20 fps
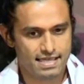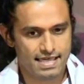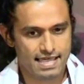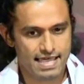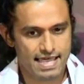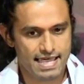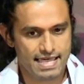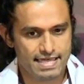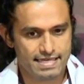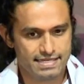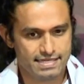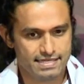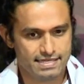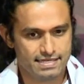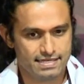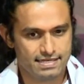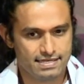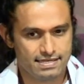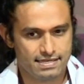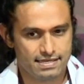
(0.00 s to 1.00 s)
And
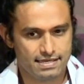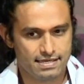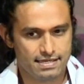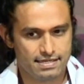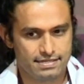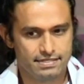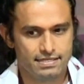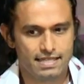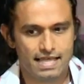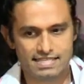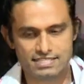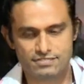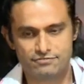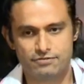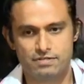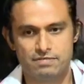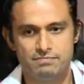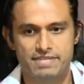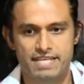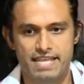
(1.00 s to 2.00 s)
the last
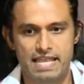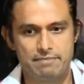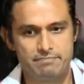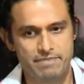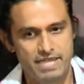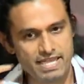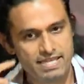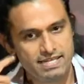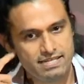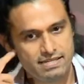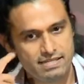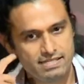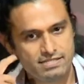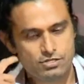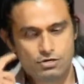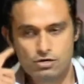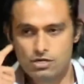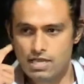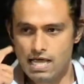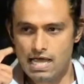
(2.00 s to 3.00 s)
film that I made, it's
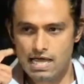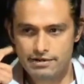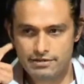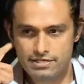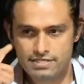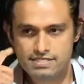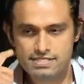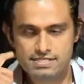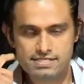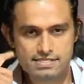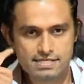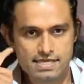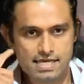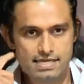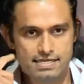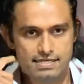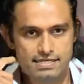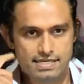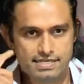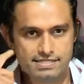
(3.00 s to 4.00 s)
called Aryans,
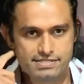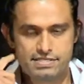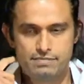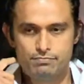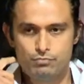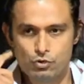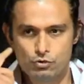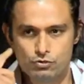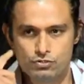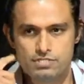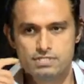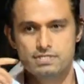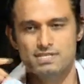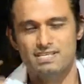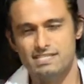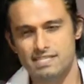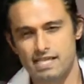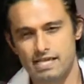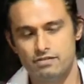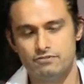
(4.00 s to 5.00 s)
and it's in post.
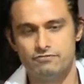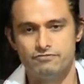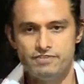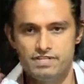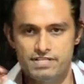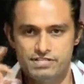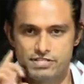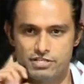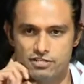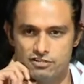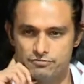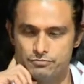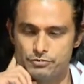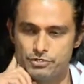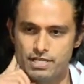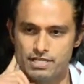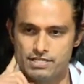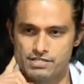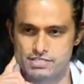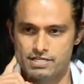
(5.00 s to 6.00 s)
It's kind of finishing off
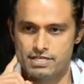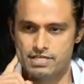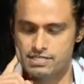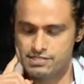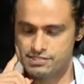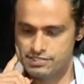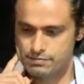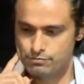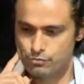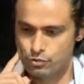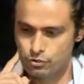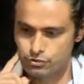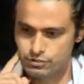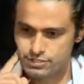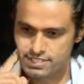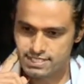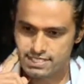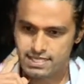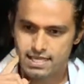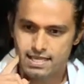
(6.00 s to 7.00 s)
production, it's in
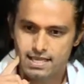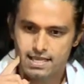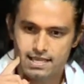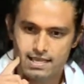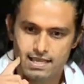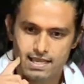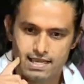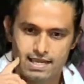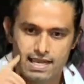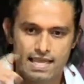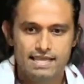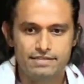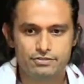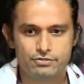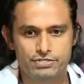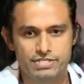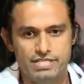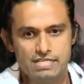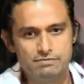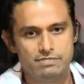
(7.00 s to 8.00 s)
post. And I had
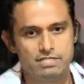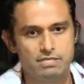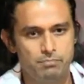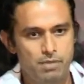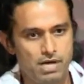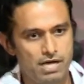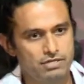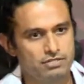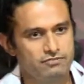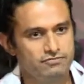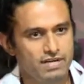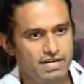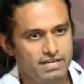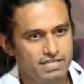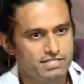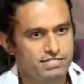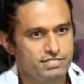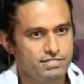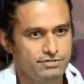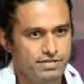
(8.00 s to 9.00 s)
to deal with a part of our
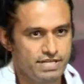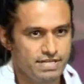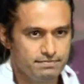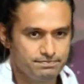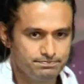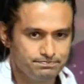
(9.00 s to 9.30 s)
history.